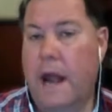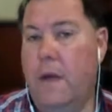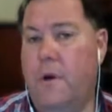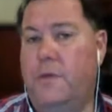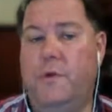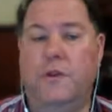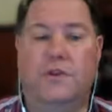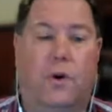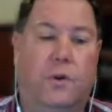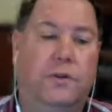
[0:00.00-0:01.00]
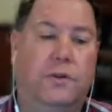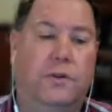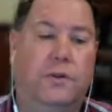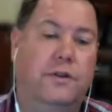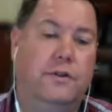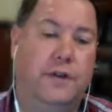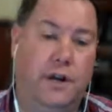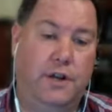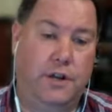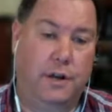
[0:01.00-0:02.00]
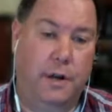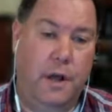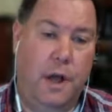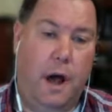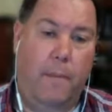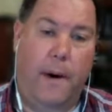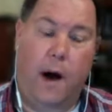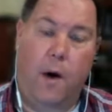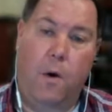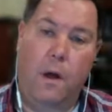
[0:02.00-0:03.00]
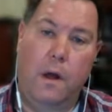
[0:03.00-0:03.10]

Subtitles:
And he went through this whole dissertation about